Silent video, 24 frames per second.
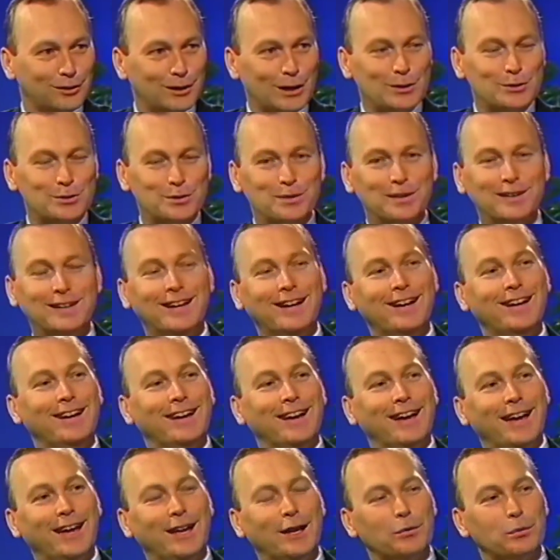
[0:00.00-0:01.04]
century,
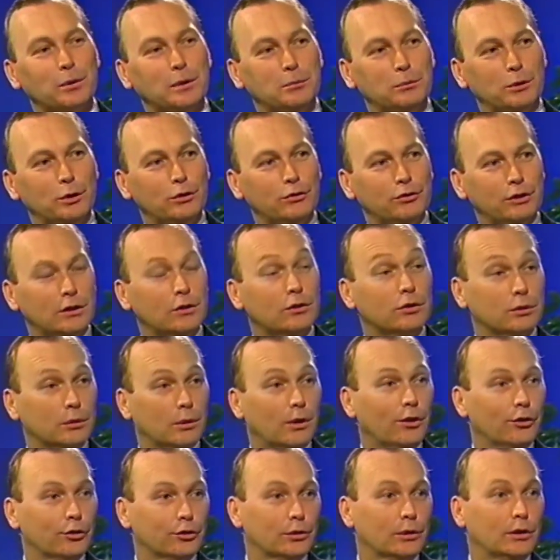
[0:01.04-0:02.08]
and we move into
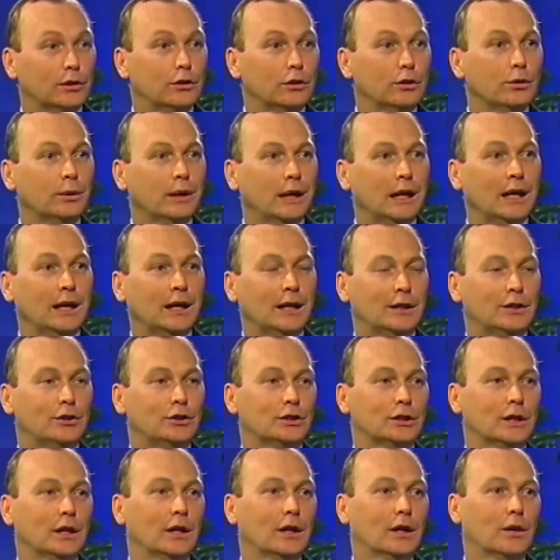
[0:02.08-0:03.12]
also a new age,
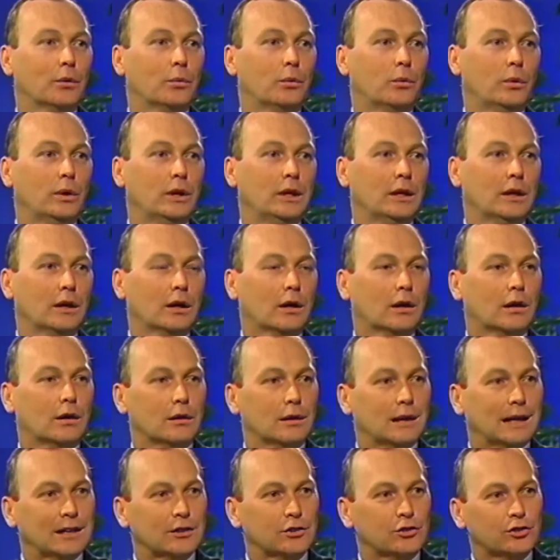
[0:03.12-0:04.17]
we are
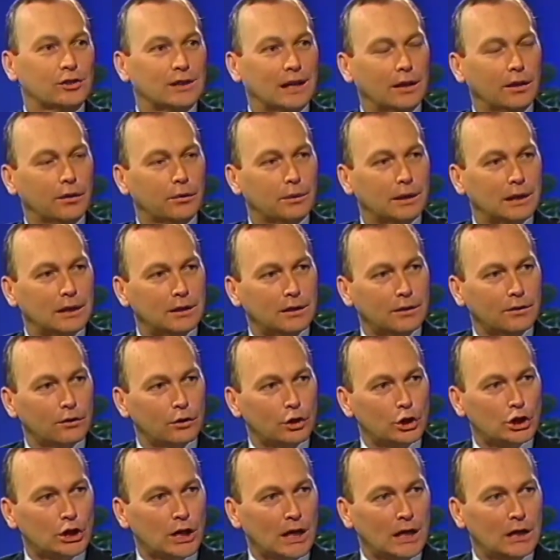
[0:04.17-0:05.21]
accelerating the
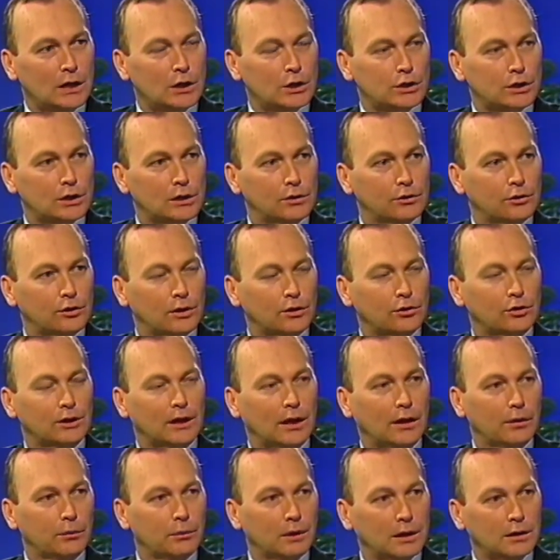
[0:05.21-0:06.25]
changes,
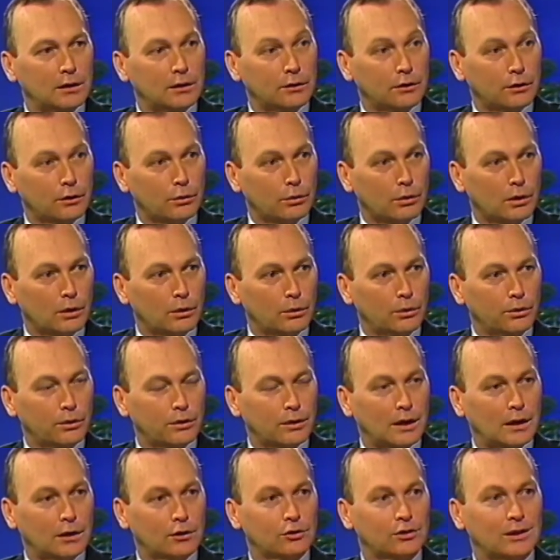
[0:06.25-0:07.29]
accelerating the growth,
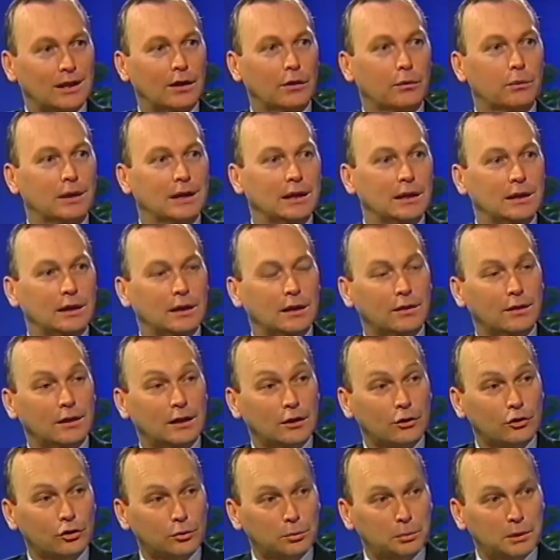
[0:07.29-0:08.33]
accelerating the
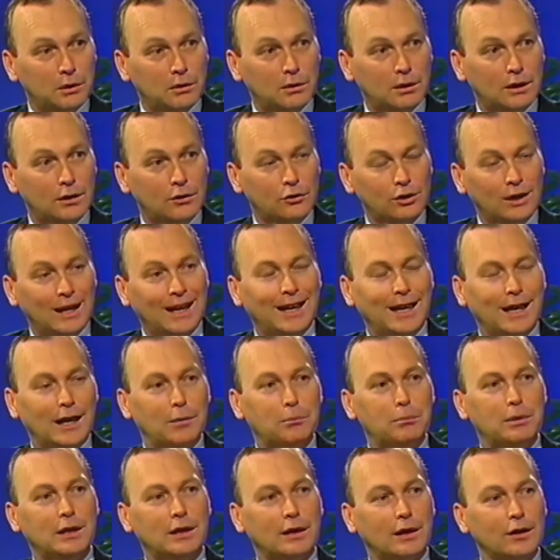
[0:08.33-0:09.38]
experience. And
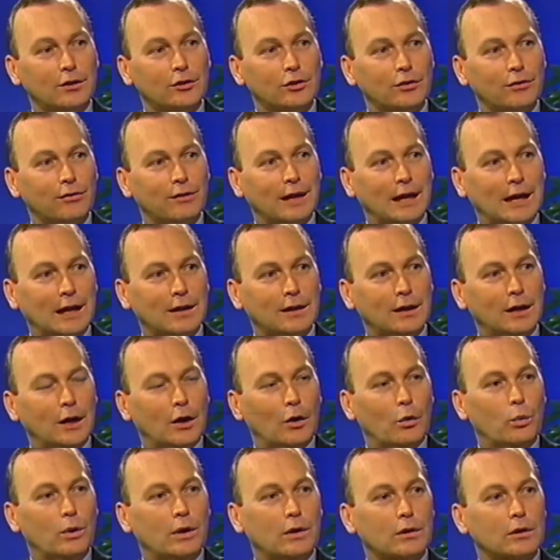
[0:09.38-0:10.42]
because of that,
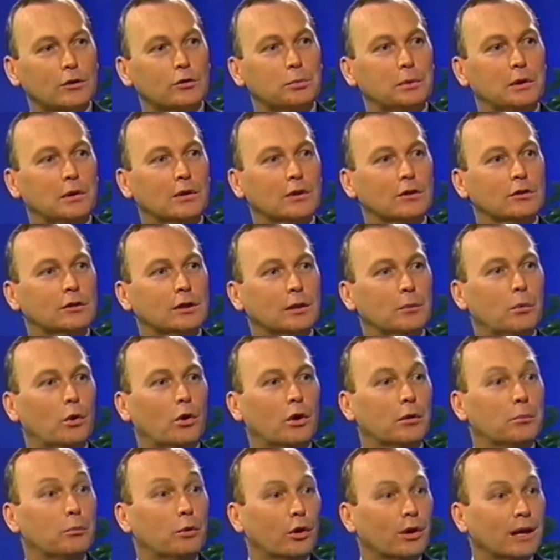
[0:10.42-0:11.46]
we're experiencing more
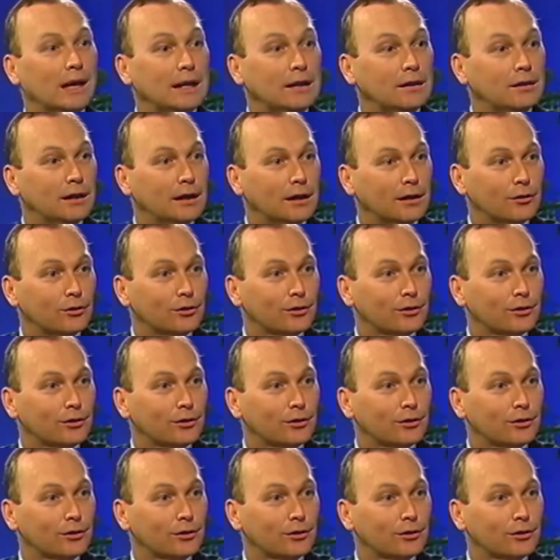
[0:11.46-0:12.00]
and more endings.